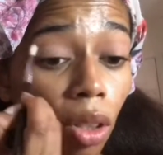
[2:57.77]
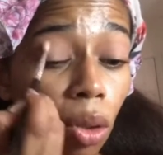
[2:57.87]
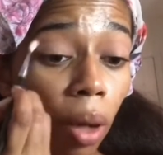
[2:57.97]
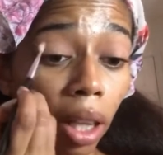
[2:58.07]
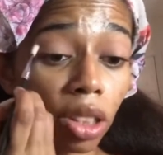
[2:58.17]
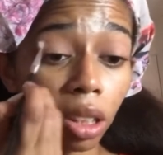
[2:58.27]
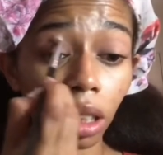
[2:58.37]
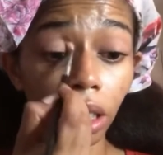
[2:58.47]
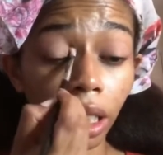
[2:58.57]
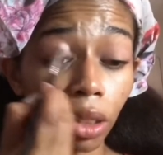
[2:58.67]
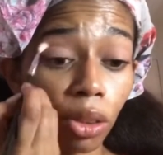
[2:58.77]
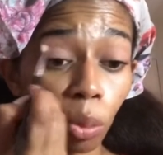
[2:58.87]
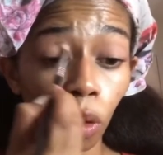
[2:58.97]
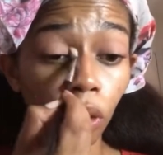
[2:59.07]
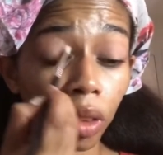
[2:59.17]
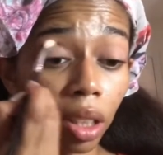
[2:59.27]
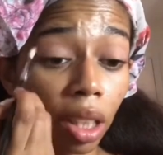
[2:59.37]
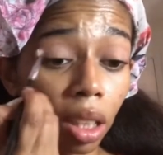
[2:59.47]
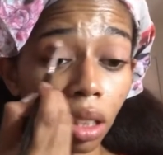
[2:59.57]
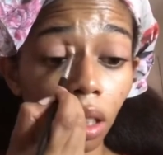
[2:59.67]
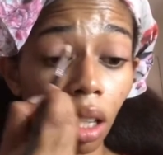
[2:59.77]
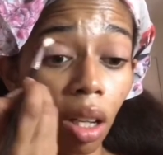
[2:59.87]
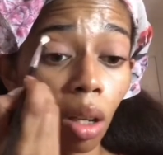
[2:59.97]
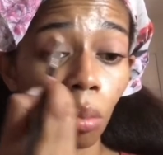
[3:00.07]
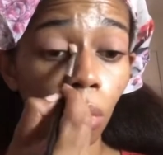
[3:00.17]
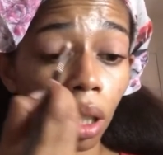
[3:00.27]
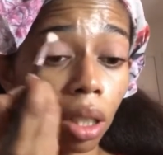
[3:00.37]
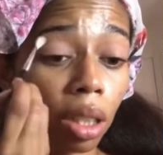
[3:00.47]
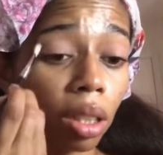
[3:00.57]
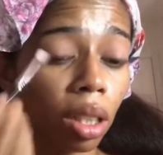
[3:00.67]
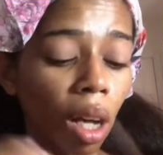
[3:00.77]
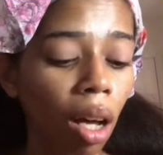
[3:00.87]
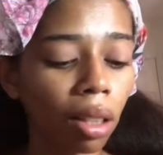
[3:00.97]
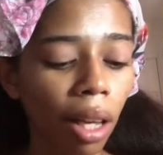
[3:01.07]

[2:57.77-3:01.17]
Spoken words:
who actually did do some horrific things, but a